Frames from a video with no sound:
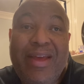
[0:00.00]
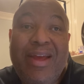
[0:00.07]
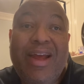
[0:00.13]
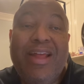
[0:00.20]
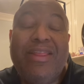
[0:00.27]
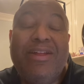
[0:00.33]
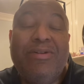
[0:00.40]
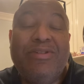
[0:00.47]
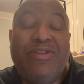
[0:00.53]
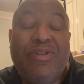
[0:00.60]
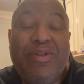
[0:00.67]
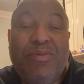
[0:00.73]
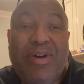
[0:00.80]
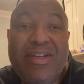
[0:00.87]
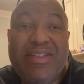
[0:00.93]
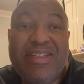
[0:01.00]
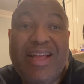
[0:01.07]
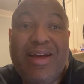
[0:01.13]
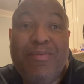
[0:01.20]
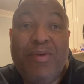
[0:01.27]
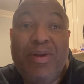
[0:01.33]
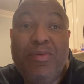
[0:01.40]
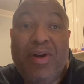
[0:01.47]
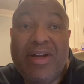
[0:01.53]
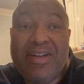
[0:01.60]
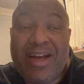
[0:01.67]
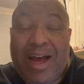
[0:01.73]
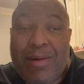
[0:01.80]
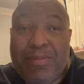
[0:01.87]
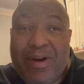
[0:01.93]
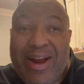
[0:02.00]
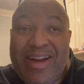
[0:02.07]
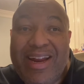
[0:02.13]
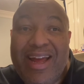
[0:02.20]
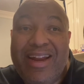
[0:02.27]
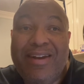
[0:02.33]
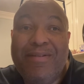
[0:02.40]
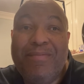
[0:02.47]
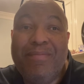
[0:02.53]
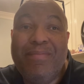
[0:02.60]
and those are the ones that we want to operate in.